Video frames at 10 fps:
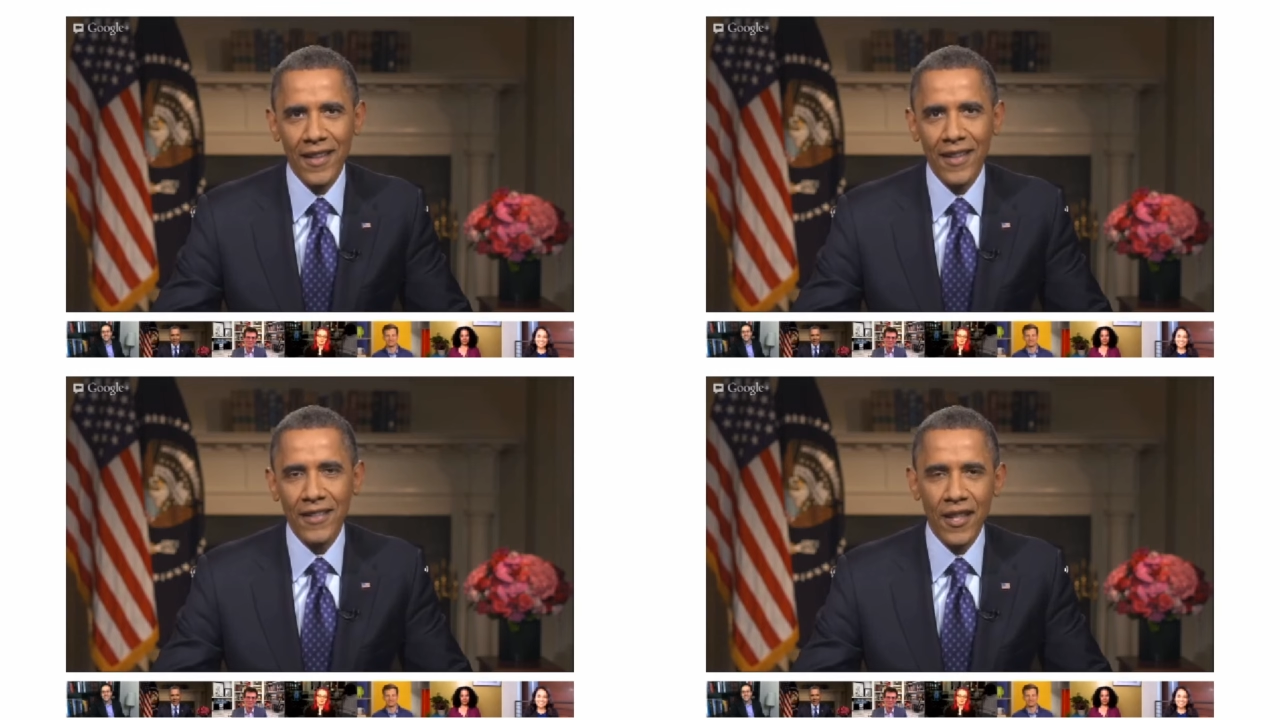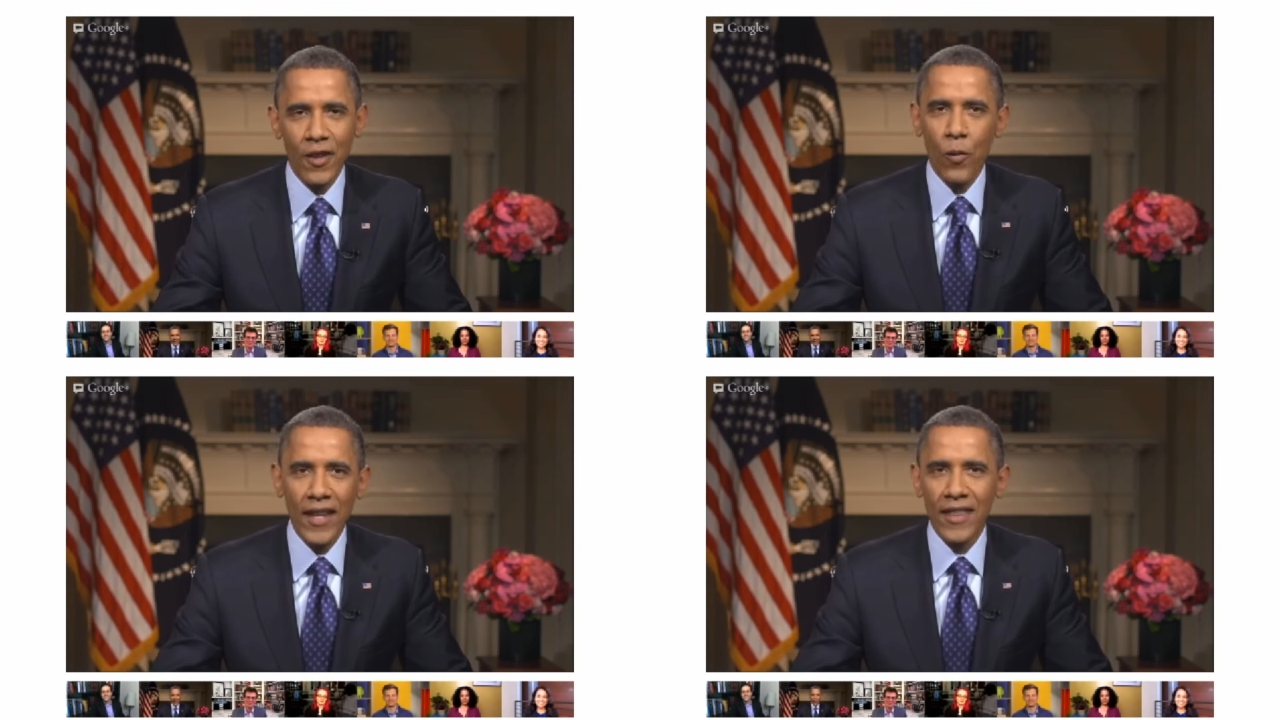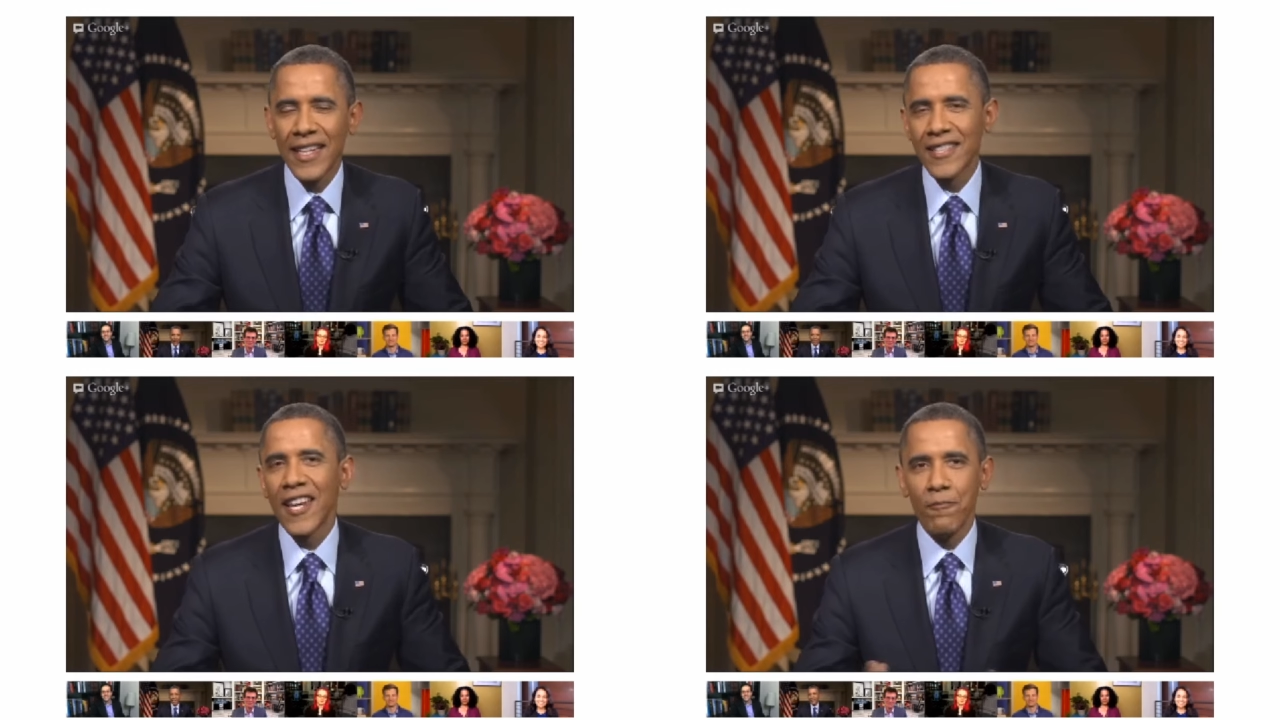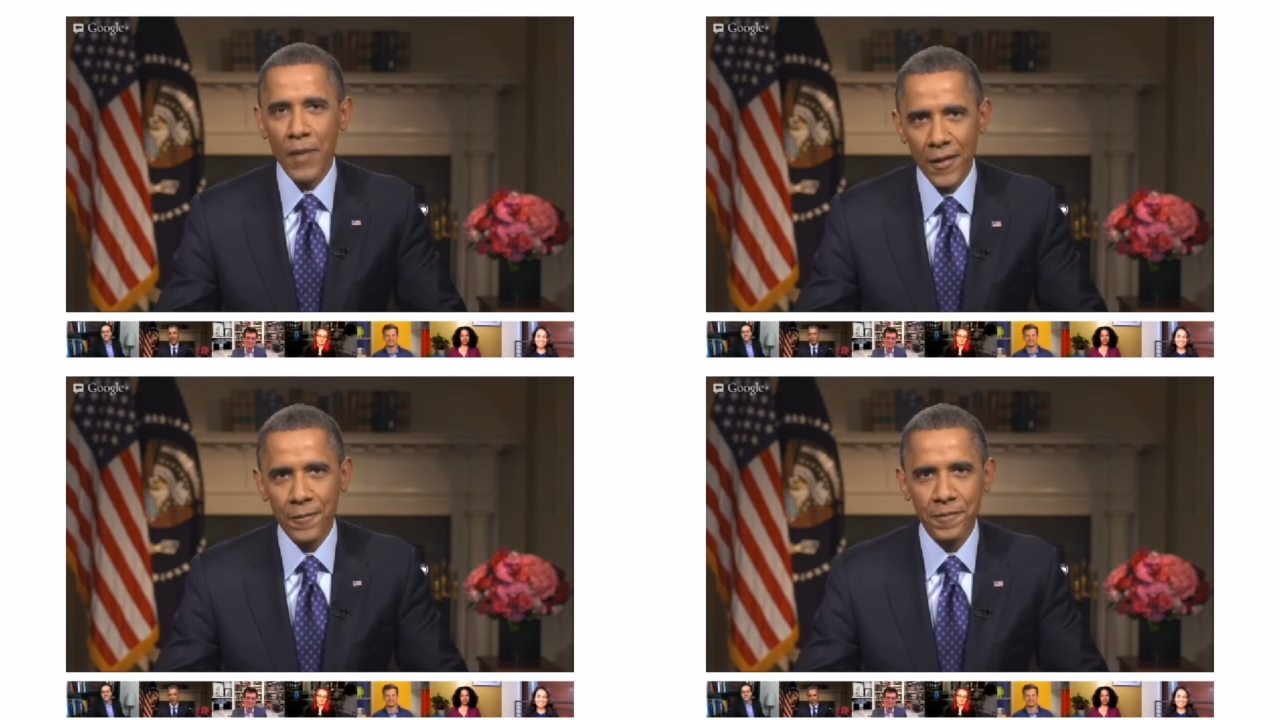to the way things have
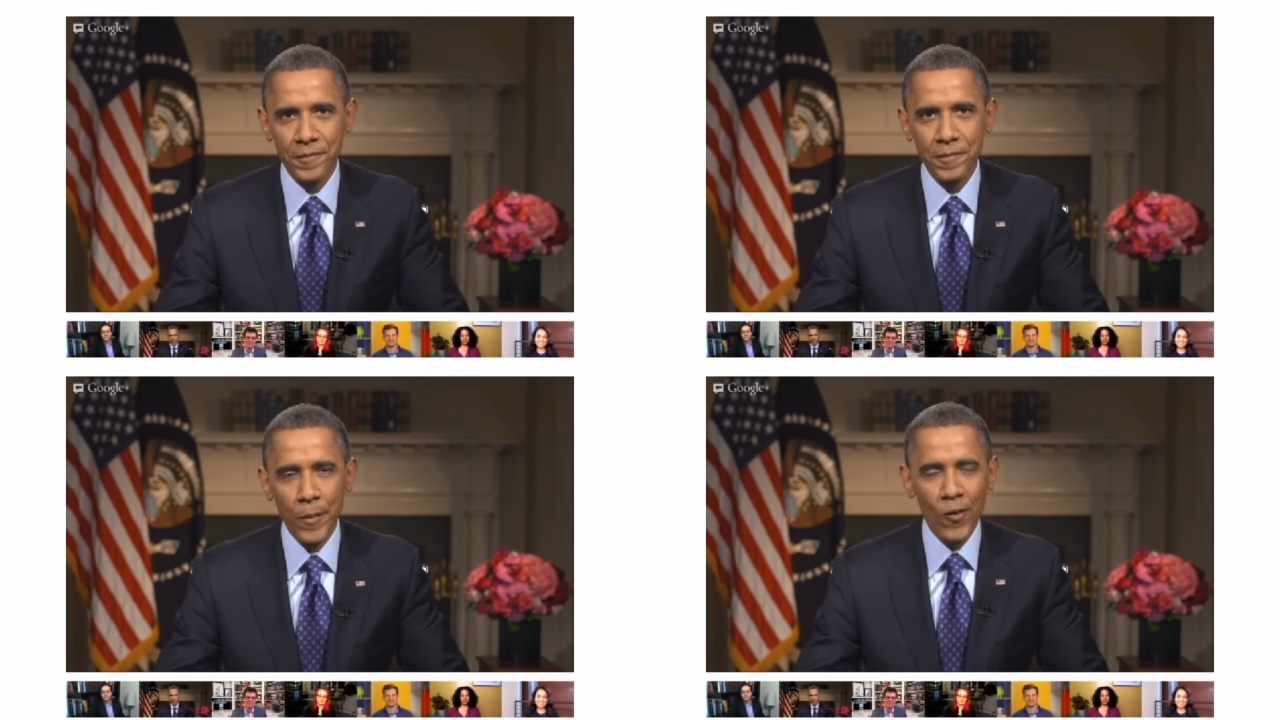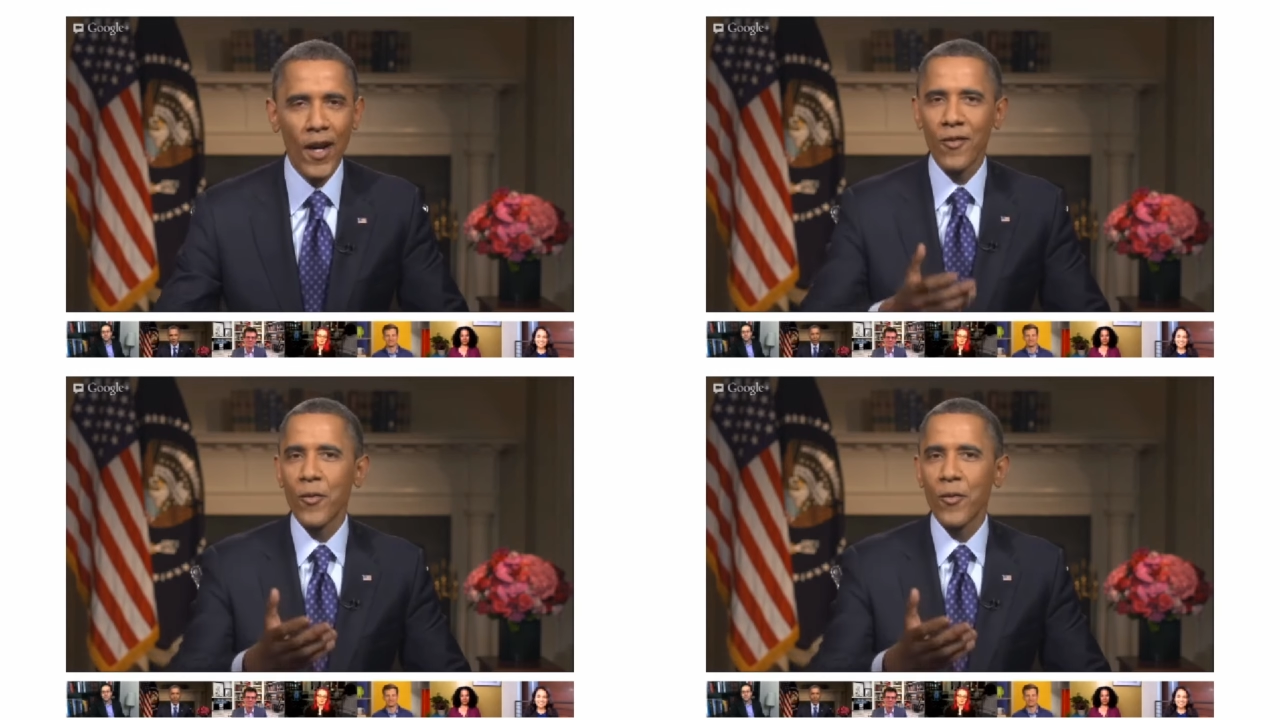been. Right?